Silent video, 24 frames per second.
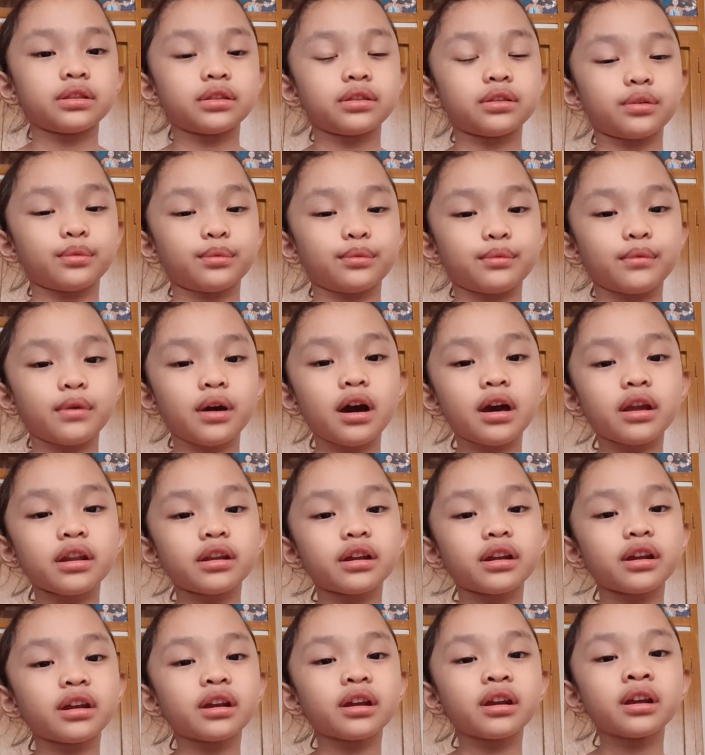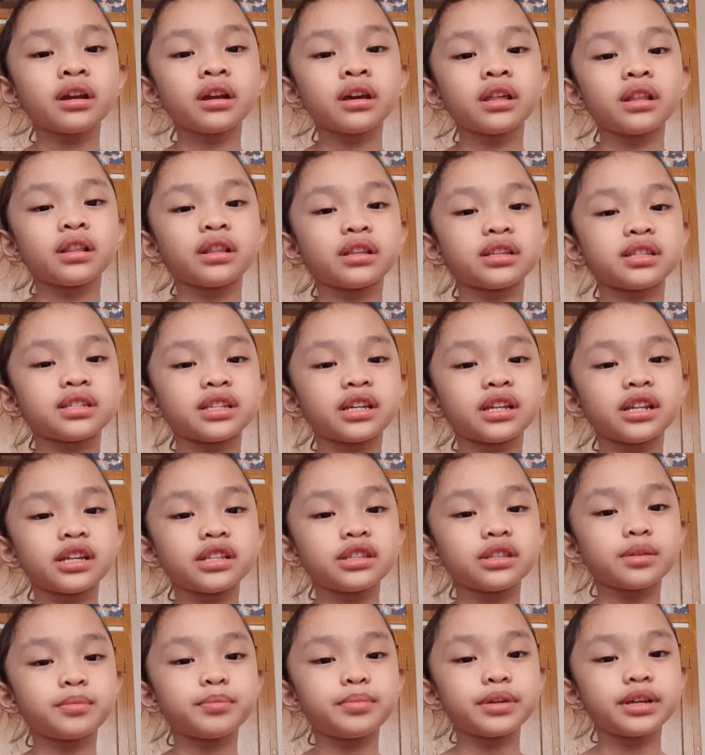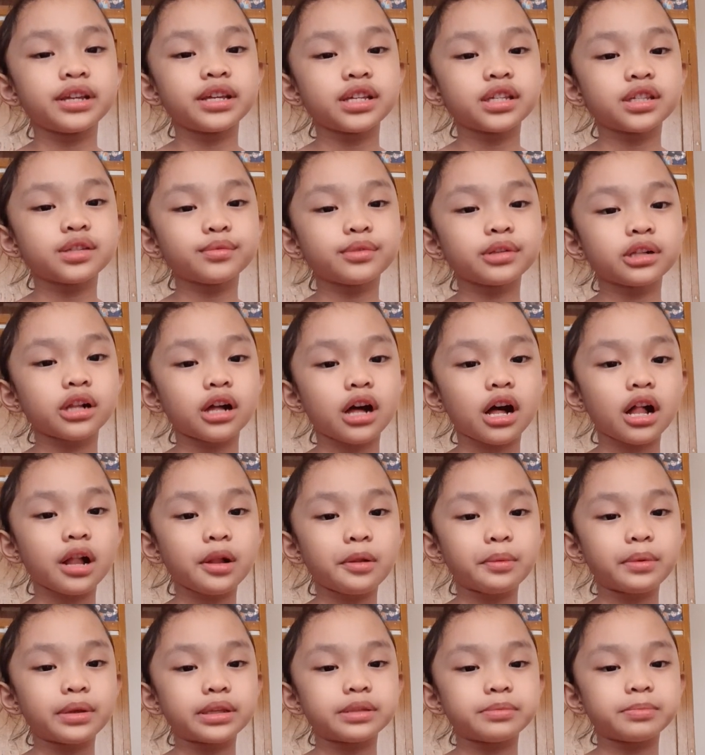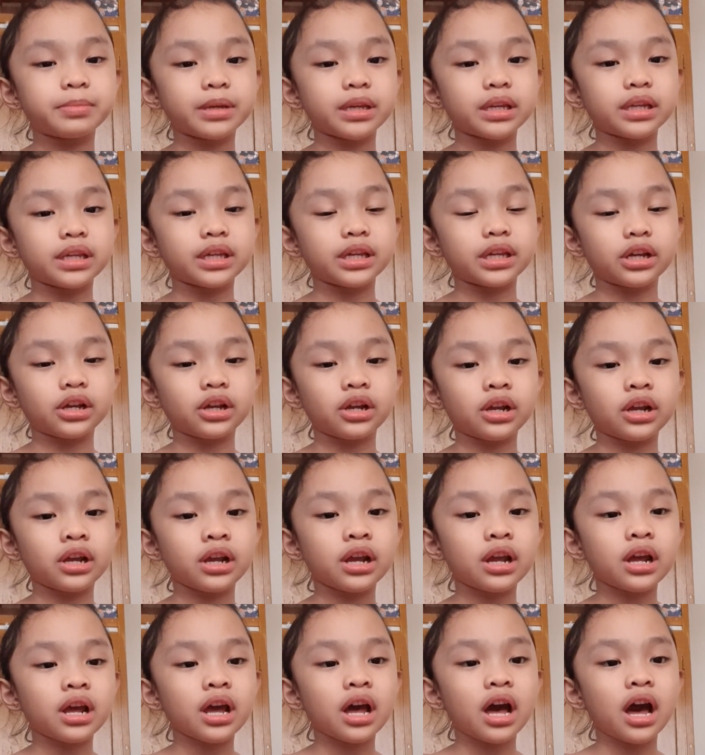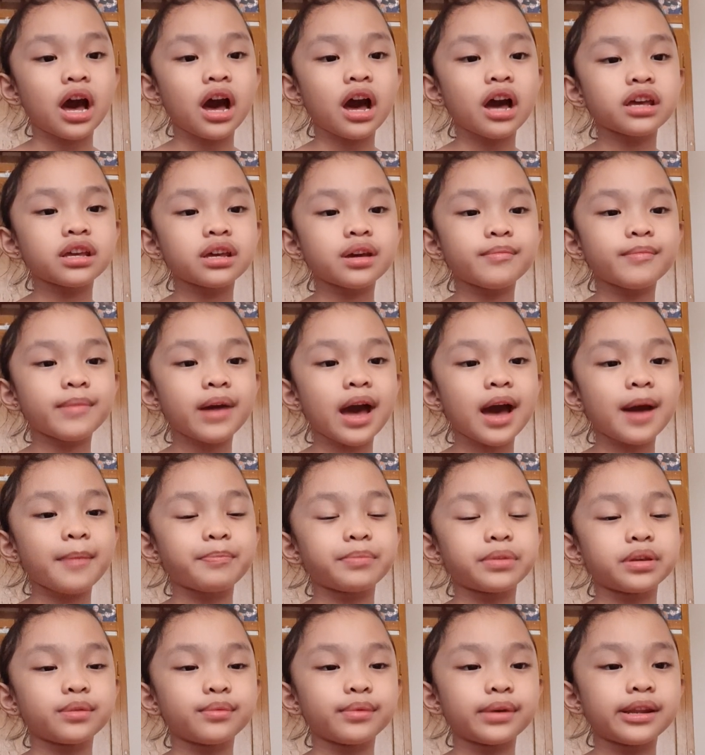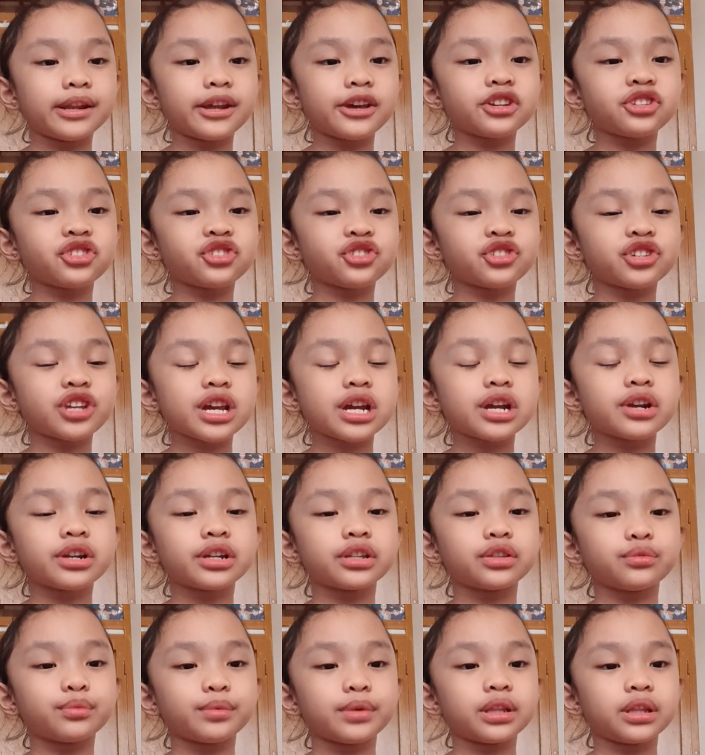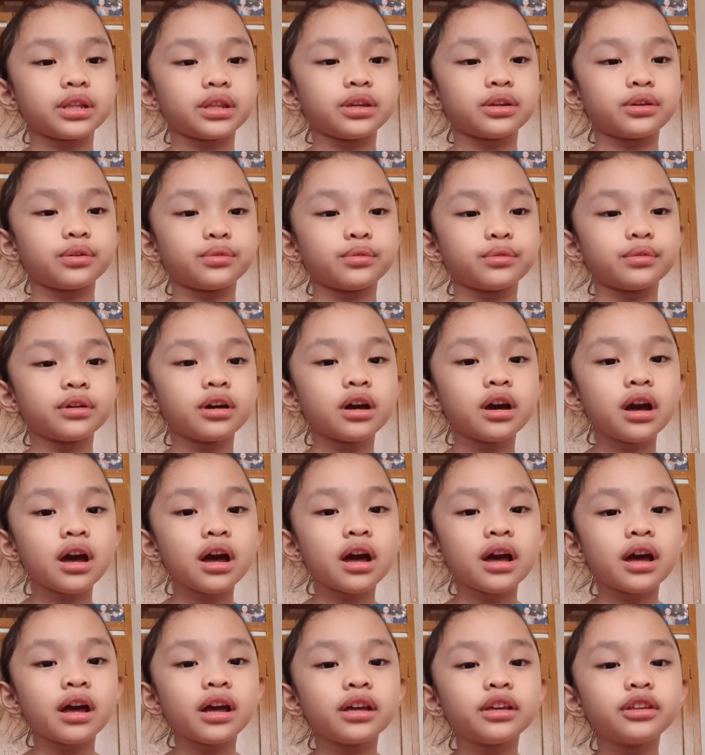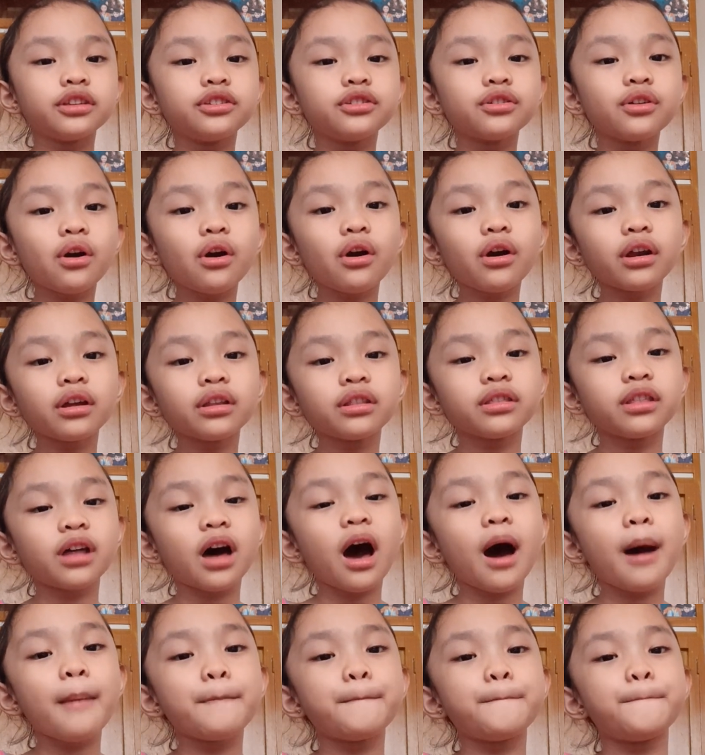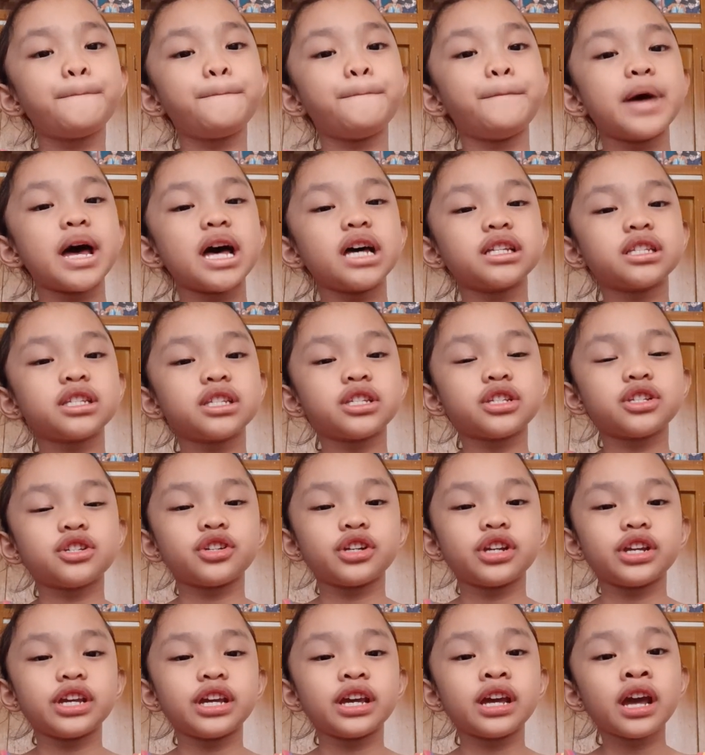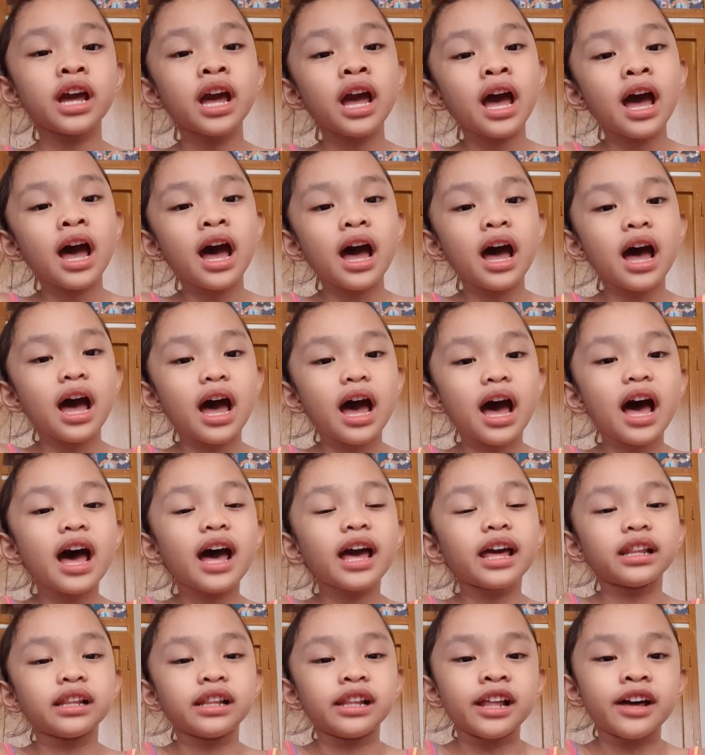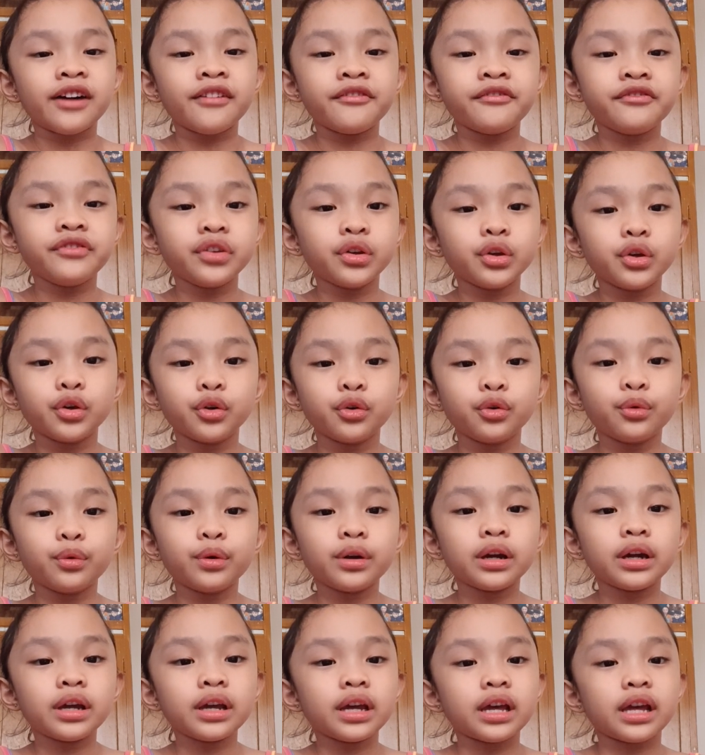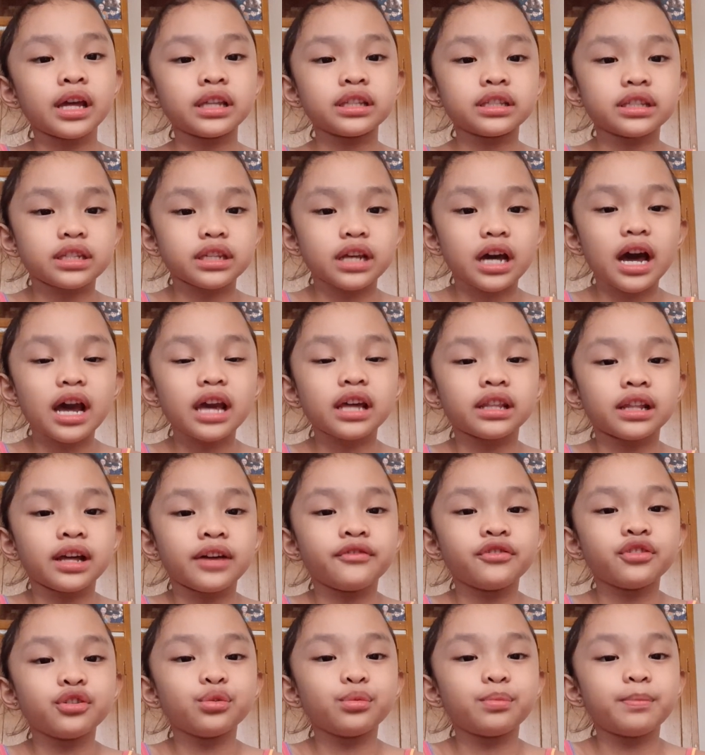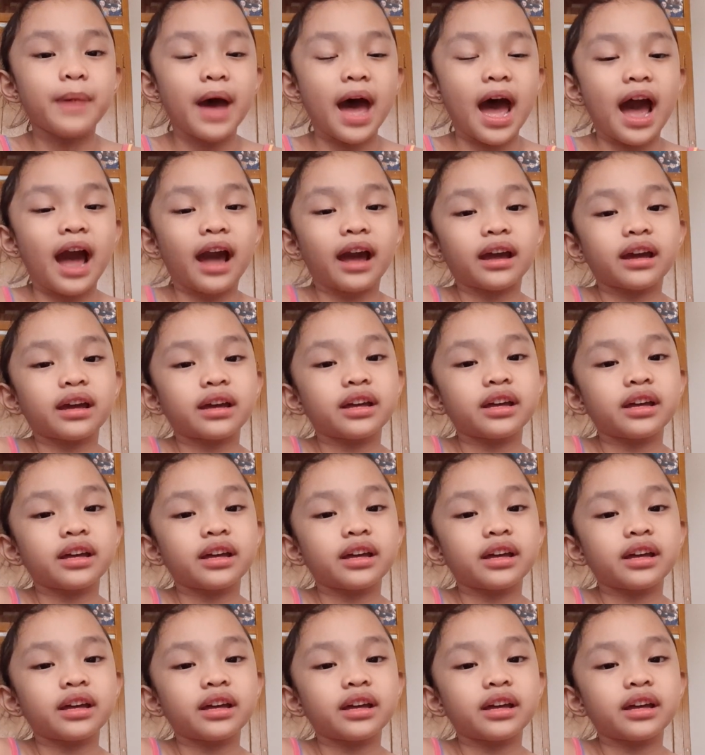The water, the sun, and the breeze will always be here. I am happy when I share it with you. You're the best tree. I love you, and I love you back.